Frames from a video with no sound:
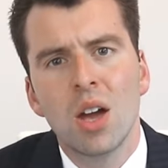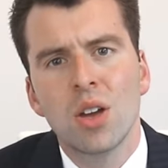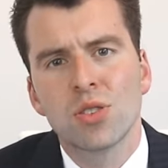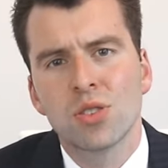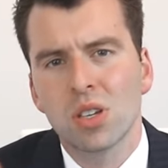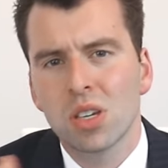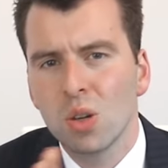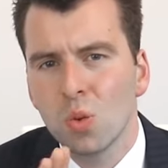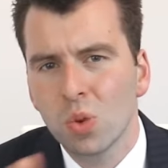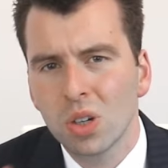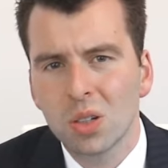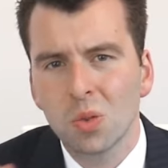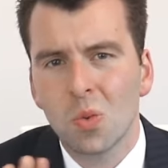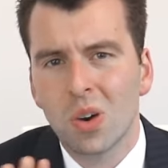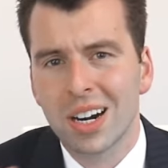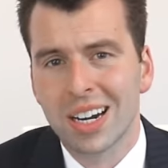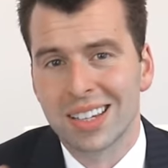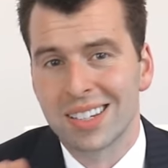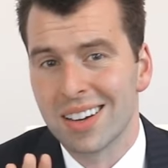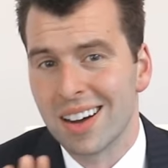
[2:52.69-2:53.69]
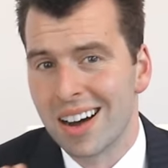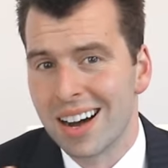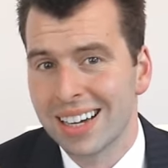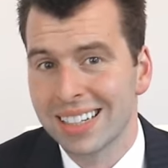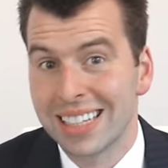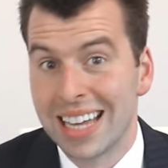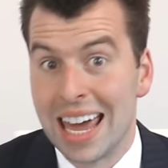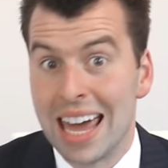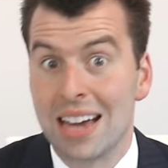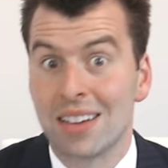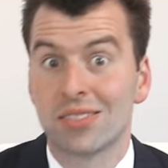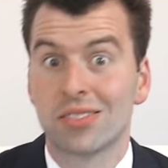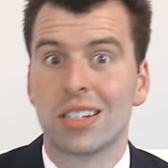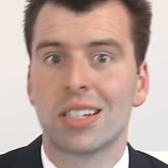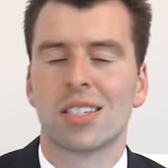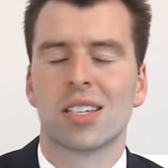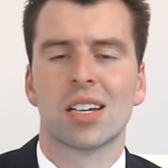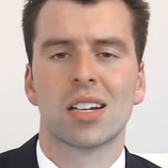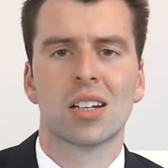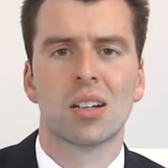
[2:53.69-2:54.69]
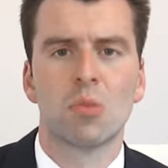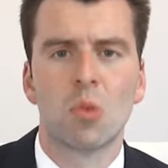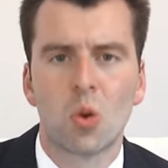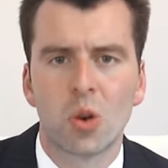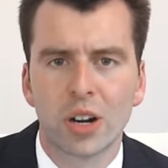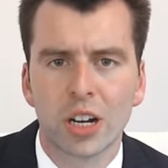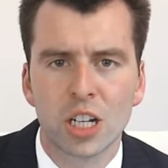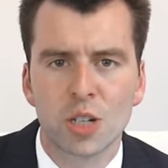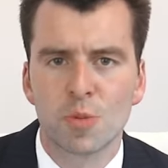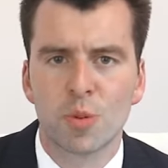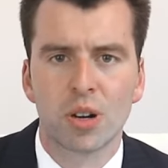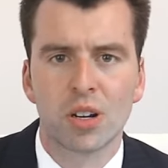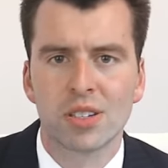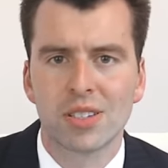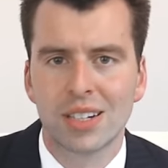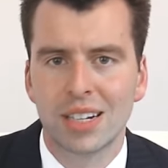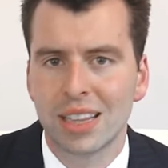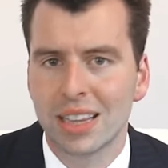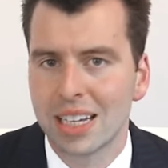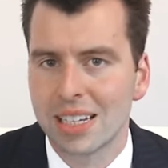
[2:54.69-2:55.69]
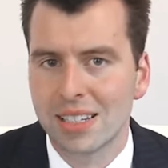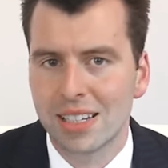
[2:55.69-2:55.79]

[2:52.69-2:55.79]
So you wouldn't want to talk to every single mortgage person in the